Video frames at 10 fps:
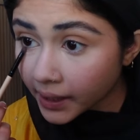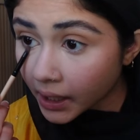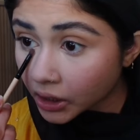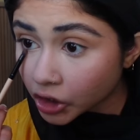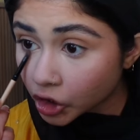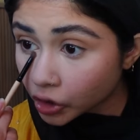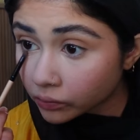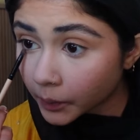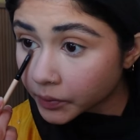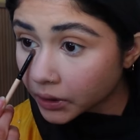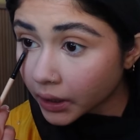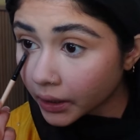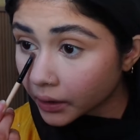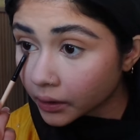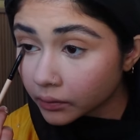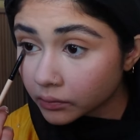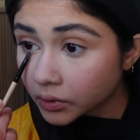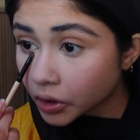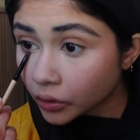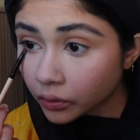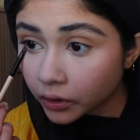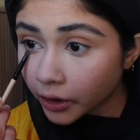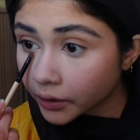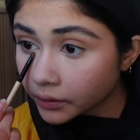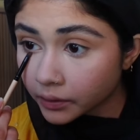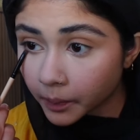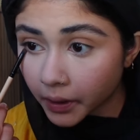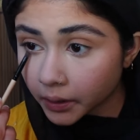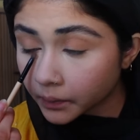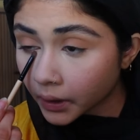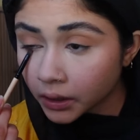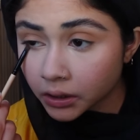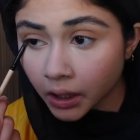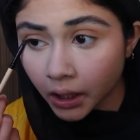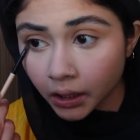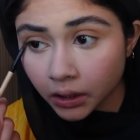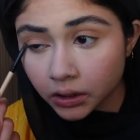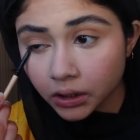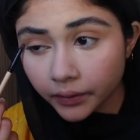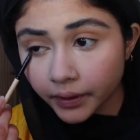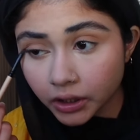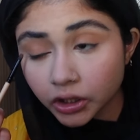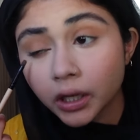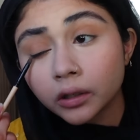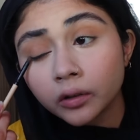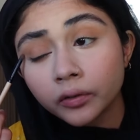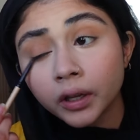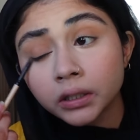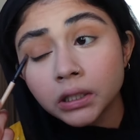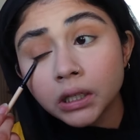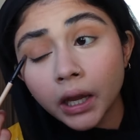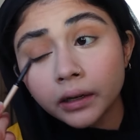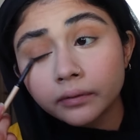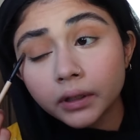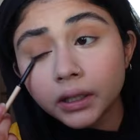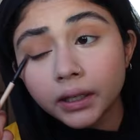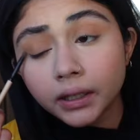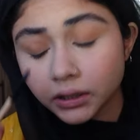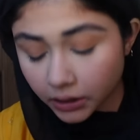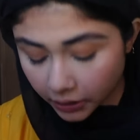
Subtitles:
slash up to like 2/3 of the bottom lash line to give that shadow effect and kind of like connect